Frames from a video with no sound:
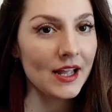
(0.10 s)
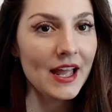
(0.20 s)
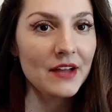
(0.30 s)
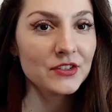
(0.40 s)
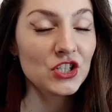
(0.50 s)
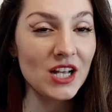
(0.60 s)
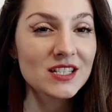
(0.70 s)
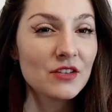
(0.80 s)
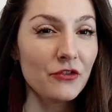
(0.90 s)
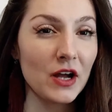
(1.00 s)
have
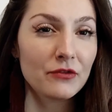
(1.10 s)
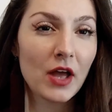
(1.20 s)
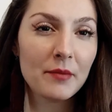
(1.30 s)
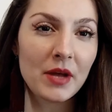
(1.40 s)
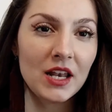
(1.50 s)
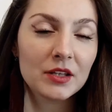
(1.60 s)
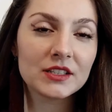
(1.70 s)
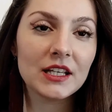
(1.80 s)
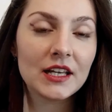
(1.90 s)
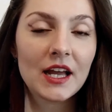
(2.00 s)
just a 5 ml
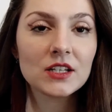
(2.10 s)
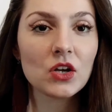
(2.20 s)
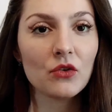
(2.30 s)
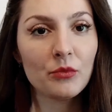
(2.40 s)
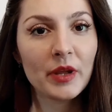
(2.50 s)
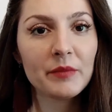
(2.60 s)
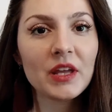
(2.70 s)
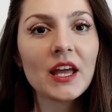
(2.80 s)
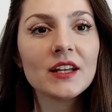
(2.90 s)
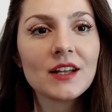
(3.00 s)
decant of
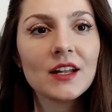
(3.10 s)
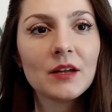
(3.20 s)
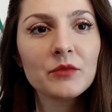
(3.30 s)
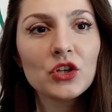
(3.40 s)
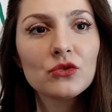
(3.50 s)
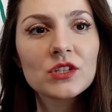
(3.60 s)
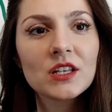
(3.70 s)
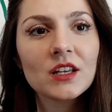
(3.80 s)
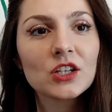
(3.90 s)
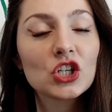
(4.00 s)
BABYCAT and I'm
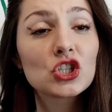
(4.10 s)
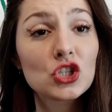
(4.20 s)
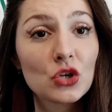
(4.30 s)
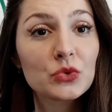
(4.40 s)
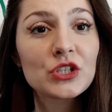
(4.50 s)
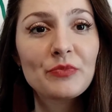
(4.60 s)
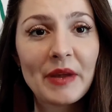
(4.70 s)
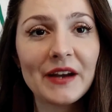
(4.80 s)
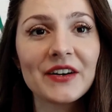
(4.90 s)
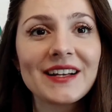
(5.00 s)
using it so
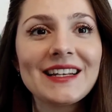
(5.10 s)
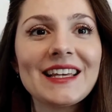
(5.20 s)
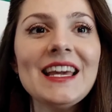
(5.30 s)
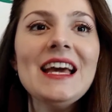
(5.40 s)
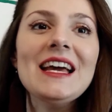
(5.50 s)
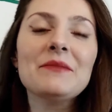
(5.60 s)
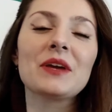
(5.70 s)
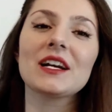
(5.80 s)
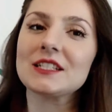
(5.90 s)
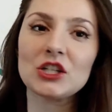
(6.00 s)
sparingly
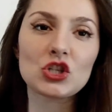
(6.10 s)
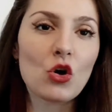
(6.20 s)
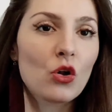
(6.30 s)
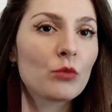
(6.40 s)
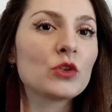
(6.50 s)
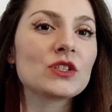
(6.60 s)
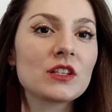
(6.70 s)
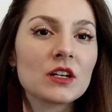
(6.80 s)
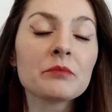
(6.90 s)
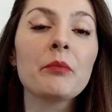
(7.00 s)
because it's almost
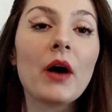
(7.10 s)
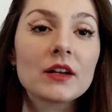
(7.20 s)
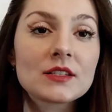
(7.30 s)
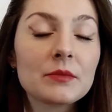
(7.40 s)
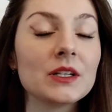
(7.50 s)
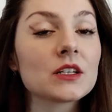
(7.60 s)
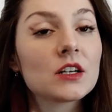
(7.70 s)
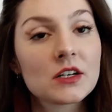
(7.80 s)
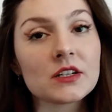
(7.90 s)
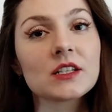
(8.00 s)
impossible
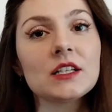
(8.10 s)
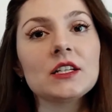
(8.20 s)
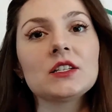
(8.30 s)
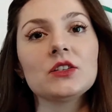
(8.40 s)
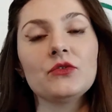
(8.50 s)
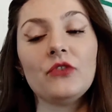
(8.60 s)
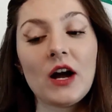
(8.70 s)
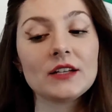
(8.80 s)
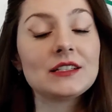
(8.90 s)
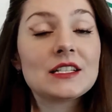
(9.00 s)
currently to
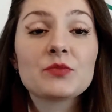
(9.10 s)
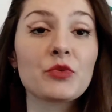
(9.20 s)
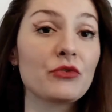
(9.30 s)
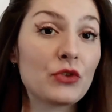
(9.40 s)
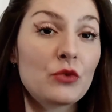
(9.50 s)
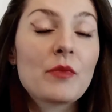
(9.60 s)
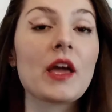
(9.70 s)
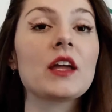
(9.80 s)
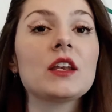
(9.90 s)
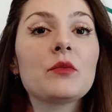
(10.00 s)
find this perfume
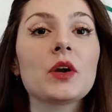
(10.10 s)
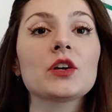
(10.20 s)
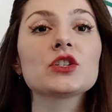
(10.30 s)
anywhere.